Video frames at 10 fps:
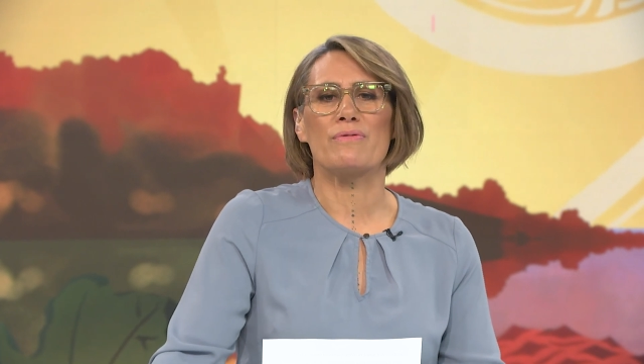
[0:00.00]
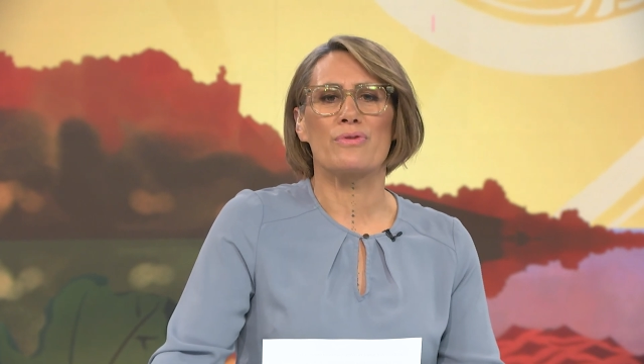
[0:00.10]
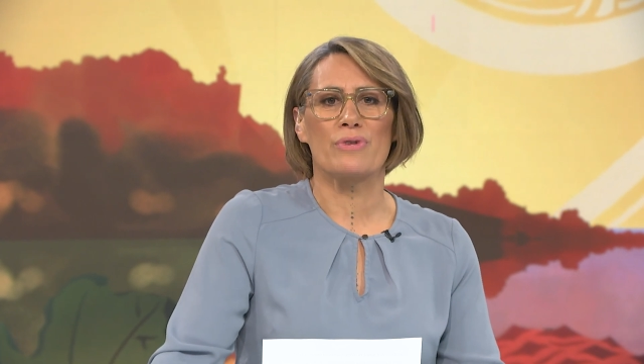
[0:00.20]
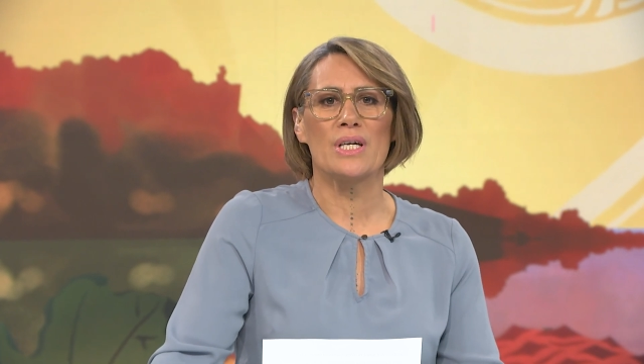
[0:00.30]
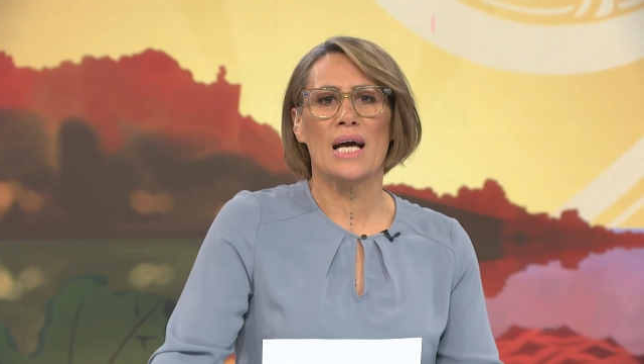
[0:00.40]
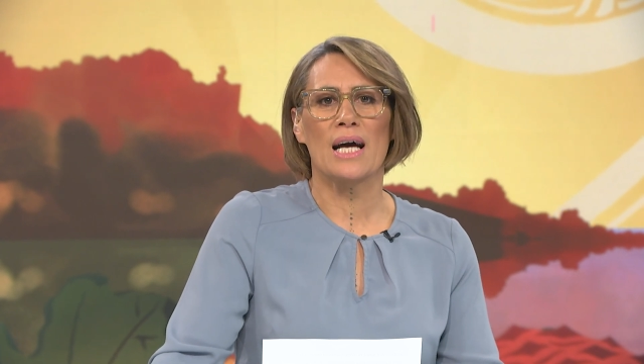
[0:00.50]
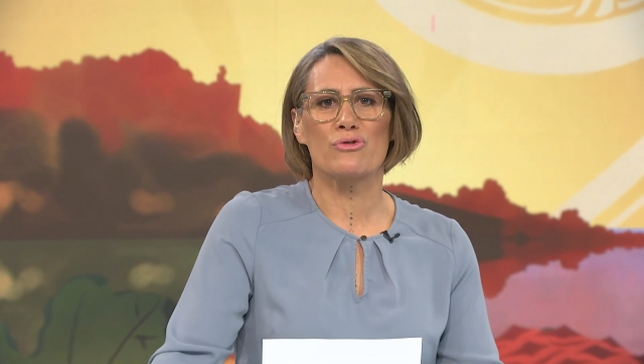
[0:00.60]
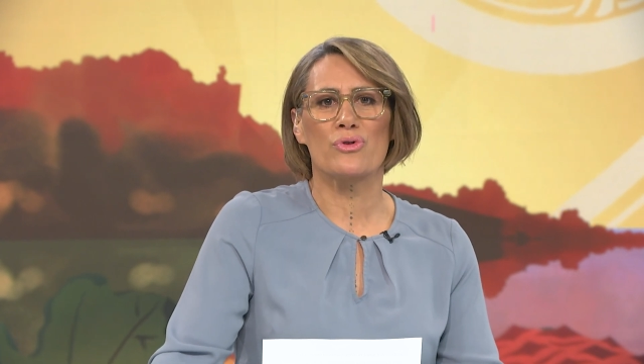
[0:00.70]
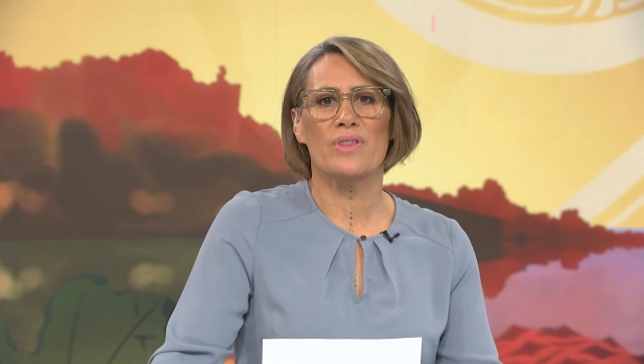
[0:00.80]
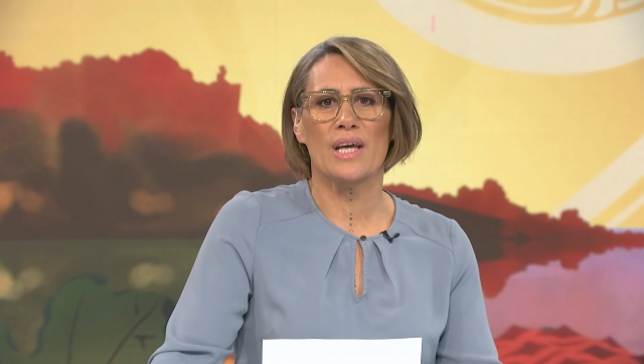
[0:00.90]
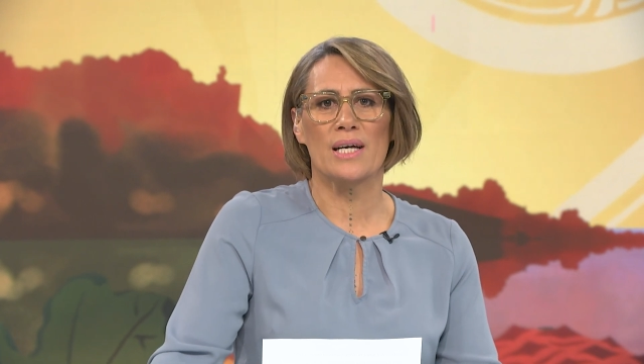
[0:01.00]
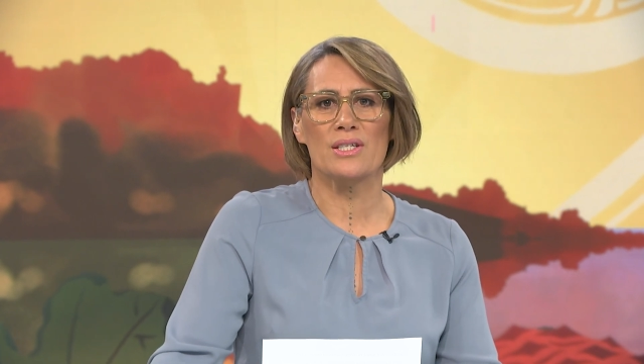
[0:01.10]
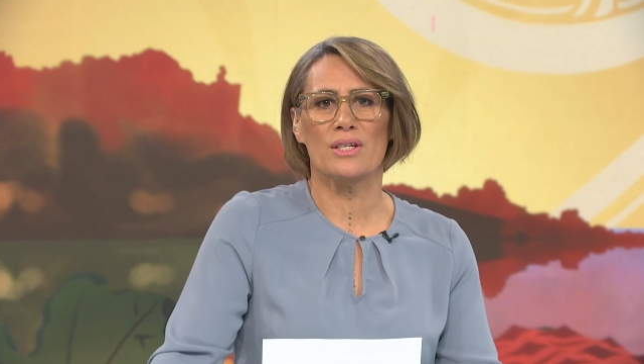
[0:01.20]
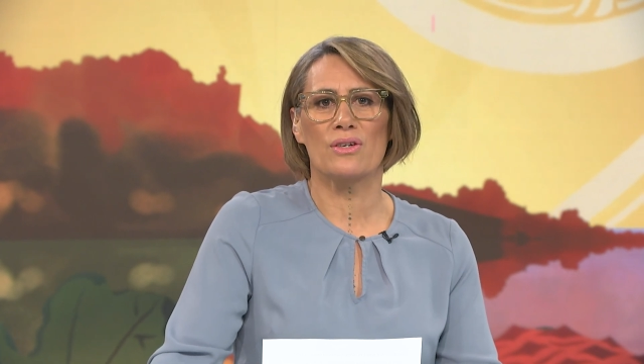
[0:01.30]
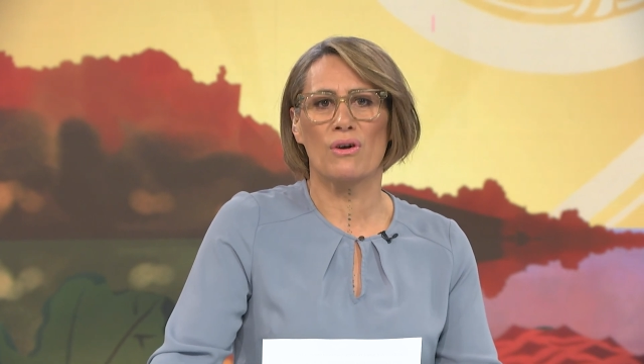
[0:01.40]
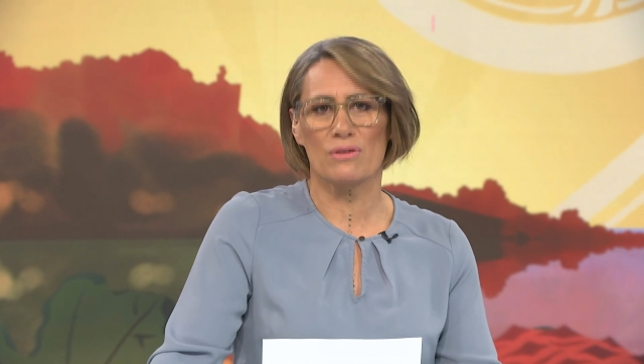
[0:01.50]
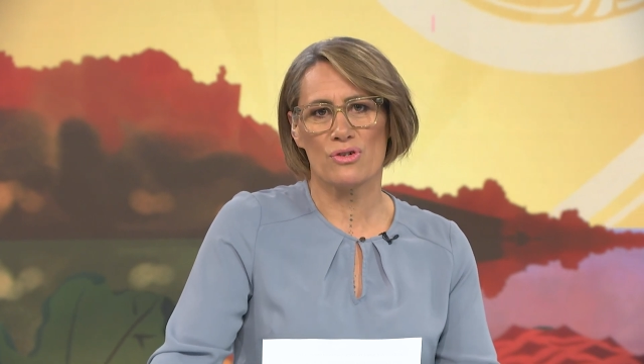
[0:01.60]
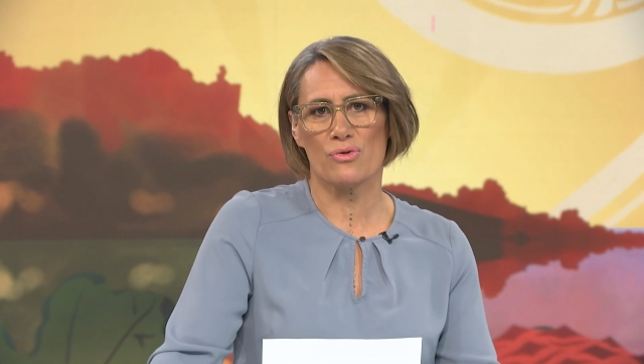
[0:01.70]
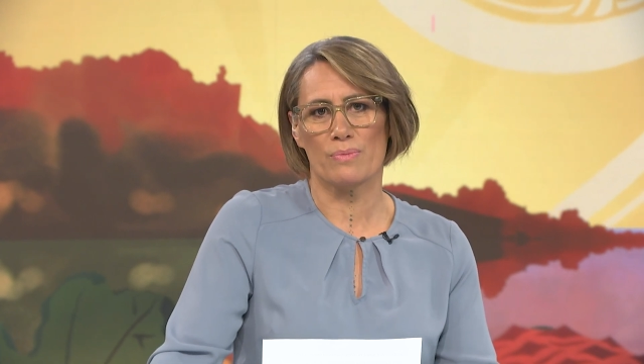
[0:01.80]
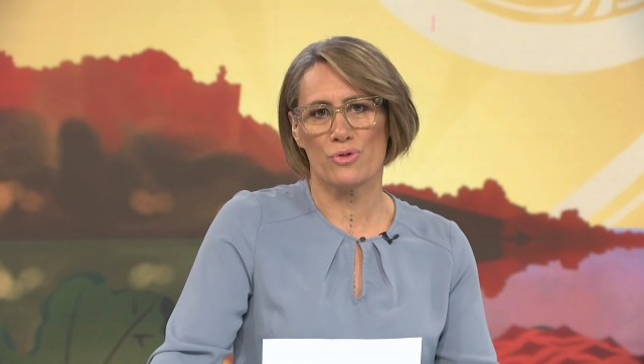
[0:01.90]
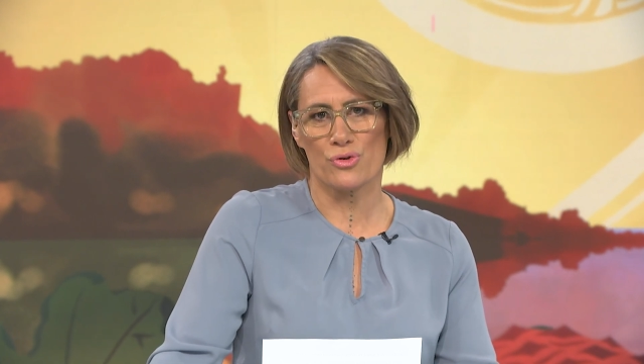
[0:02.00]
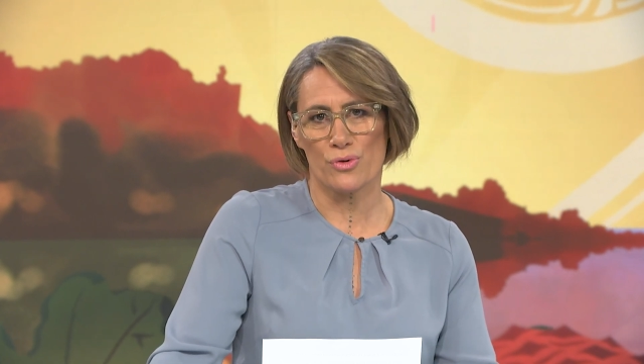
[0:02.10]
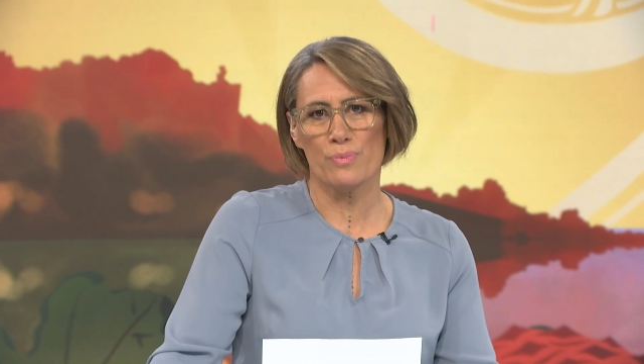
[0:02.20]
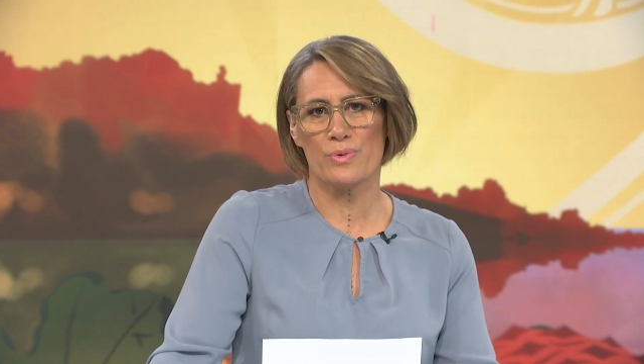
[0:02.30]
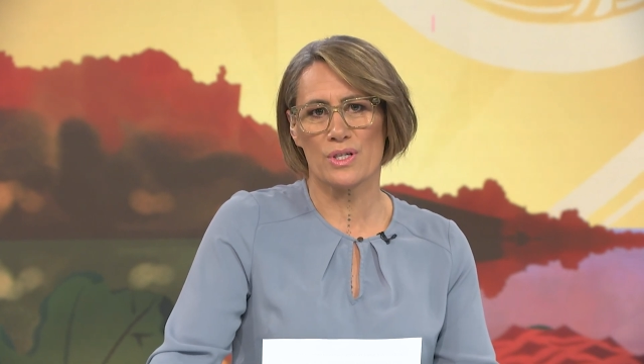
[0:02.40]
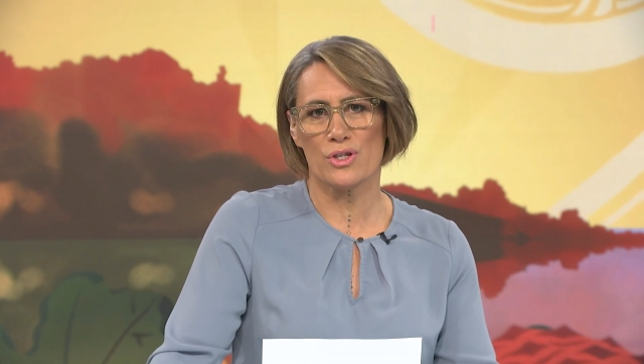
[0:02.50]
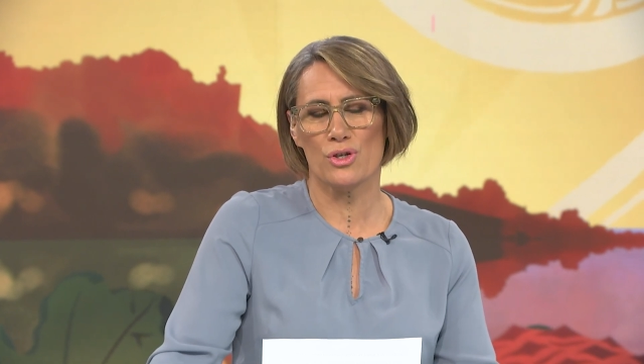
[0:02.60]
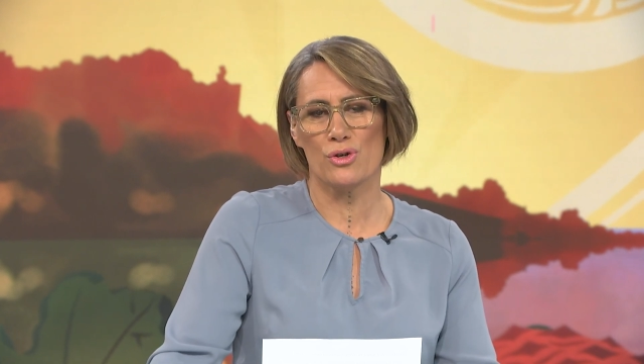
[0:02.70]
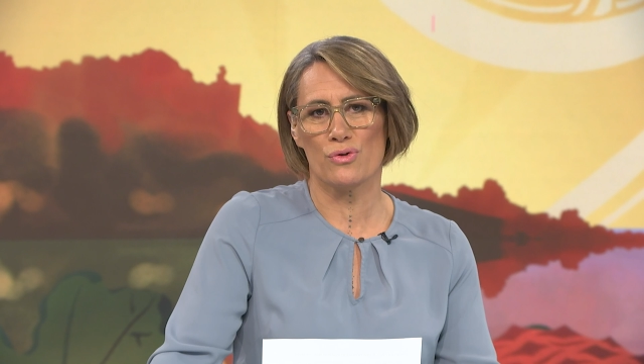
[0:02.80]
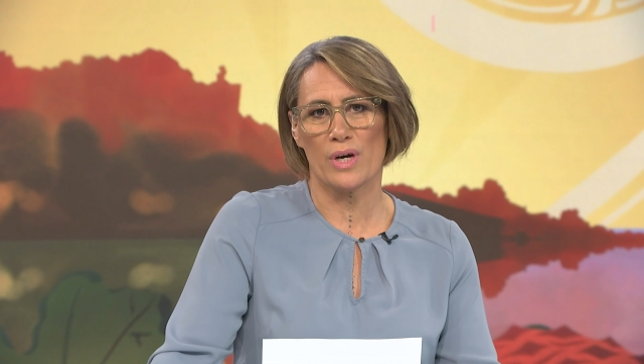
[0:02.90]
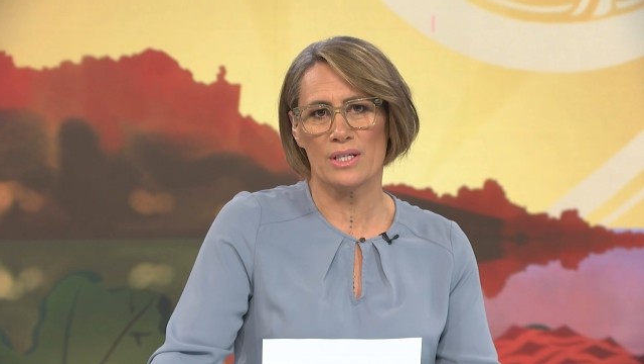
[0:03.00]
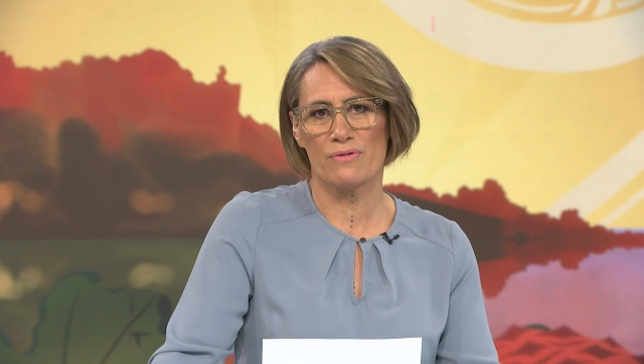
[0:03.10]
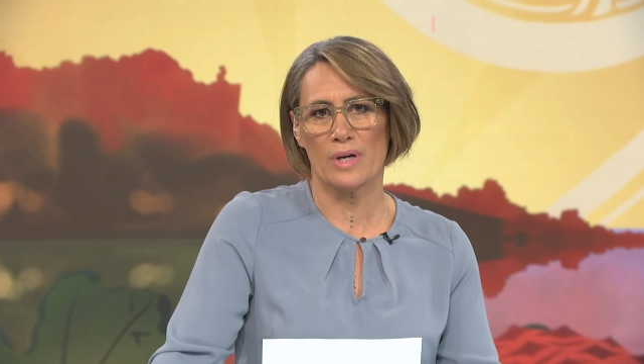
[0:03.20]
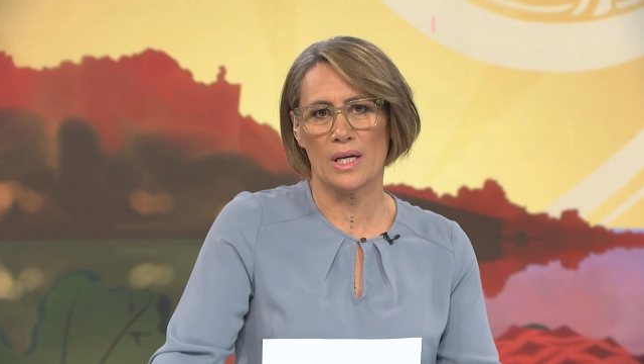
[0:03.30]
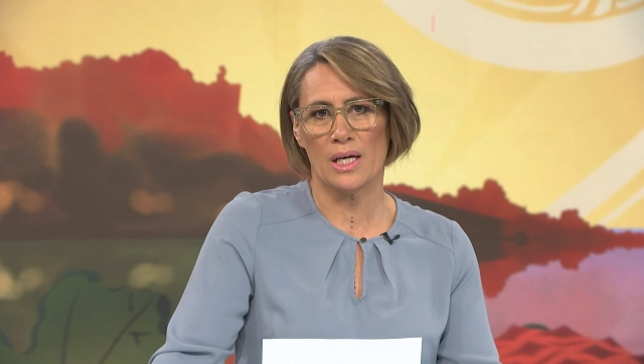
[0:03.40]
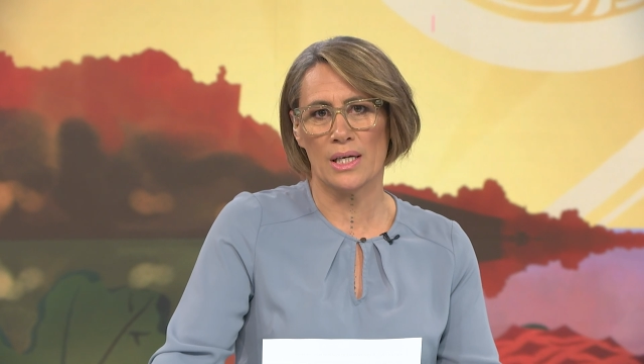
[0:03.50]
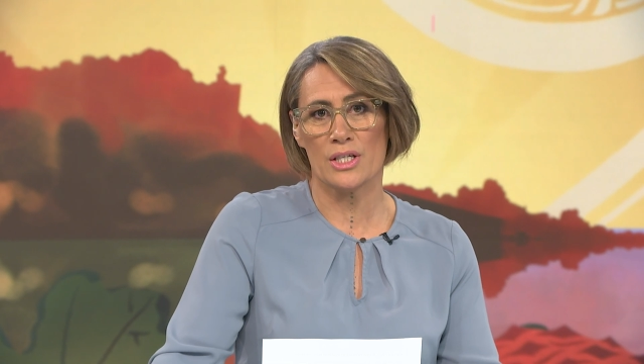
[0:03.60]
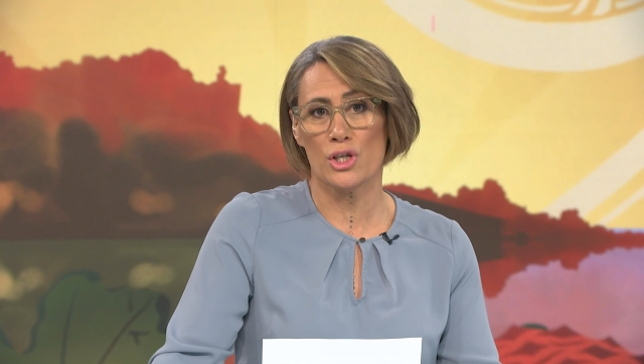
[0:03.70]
of 300,000 conscript troops to Ukraine's front lines.